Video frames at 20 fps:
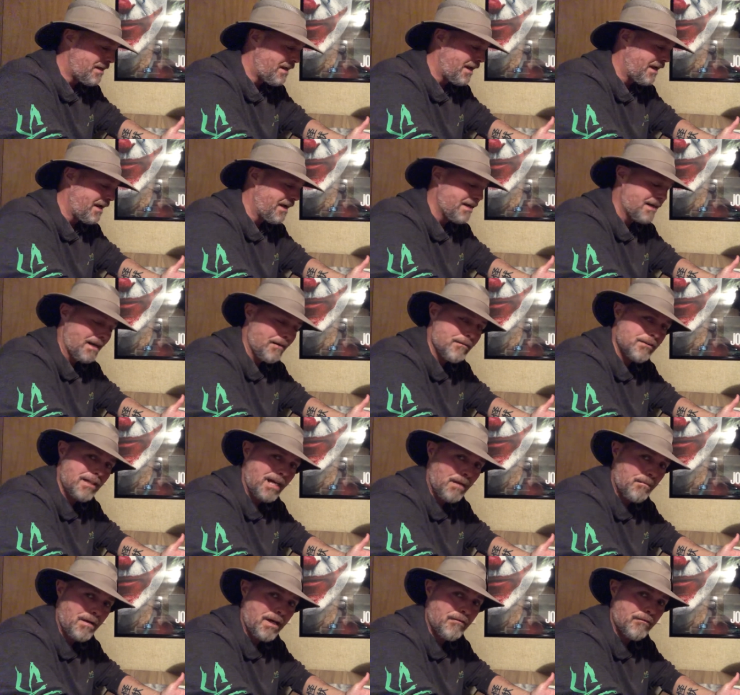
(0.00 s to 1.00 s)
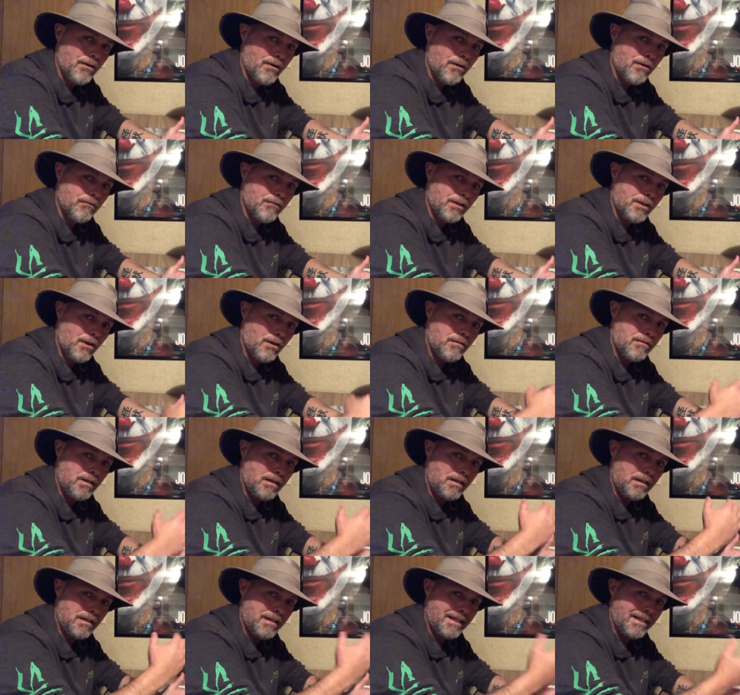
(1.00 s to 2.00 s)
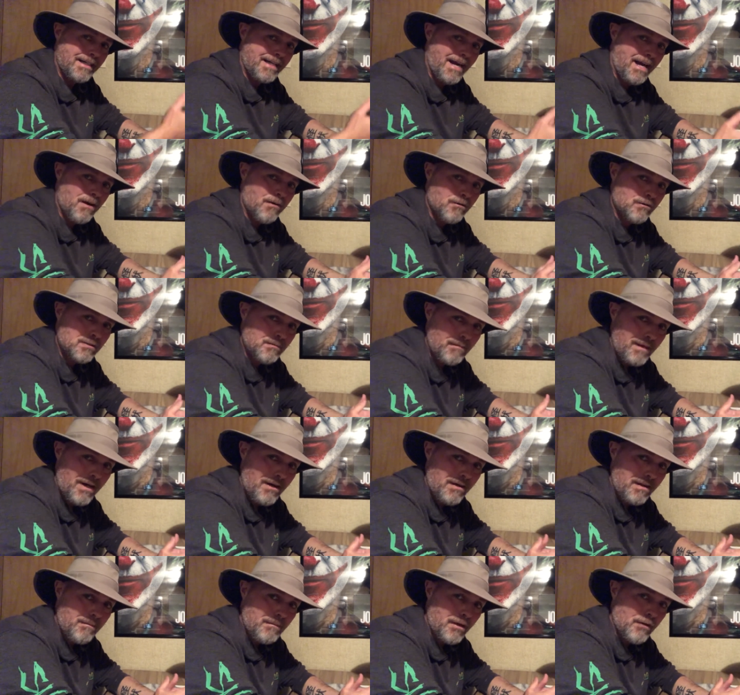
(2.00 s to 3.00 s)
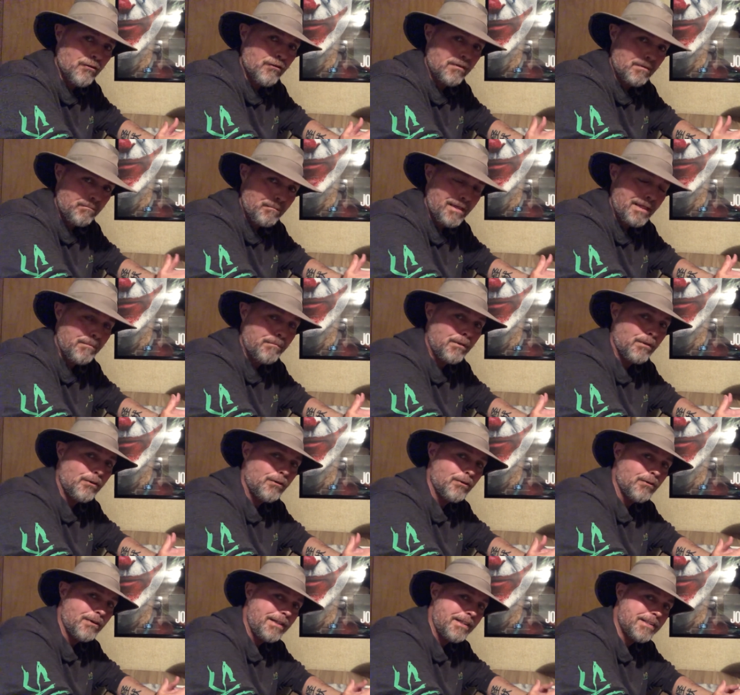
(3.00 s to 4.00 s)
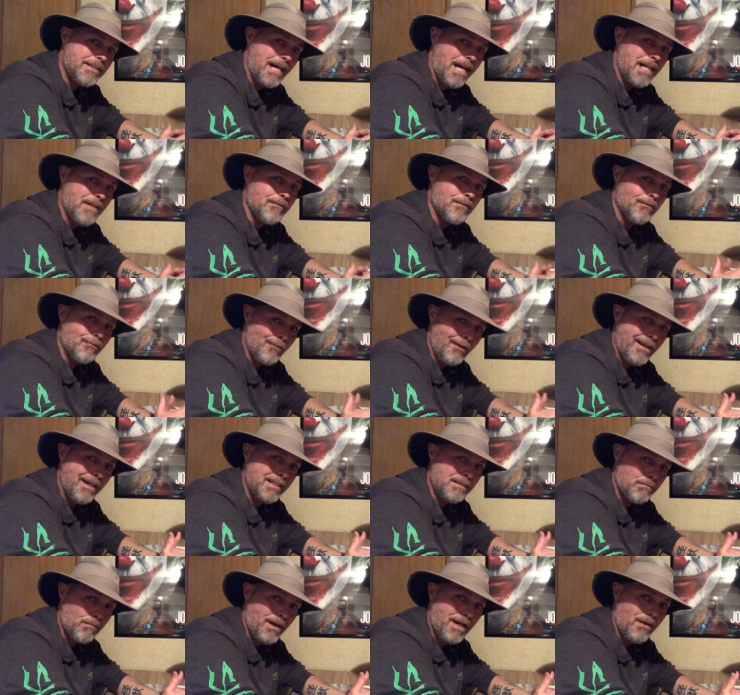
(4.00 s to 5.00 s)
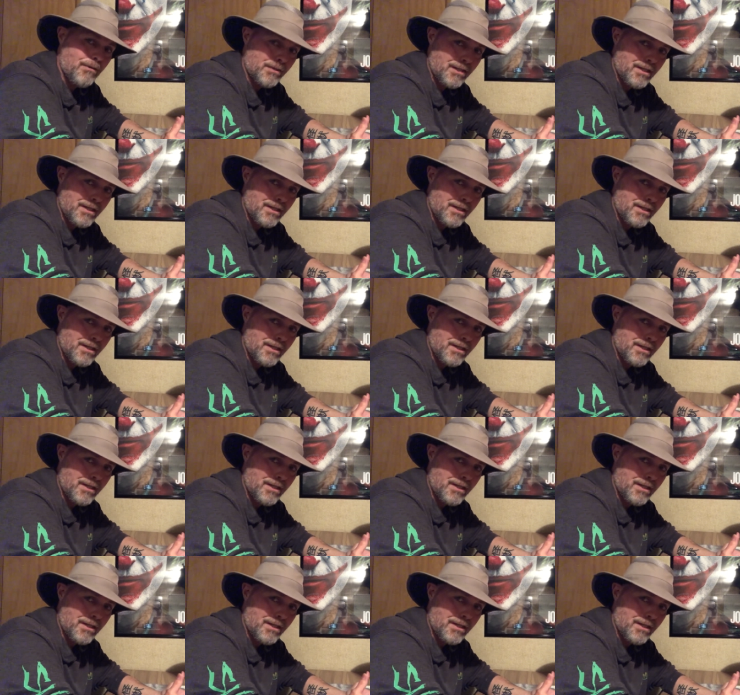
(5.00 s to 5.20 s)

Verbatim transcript: And every time I've heard uh, encounters about him, other than Big Bull, he's kind of a reddish brown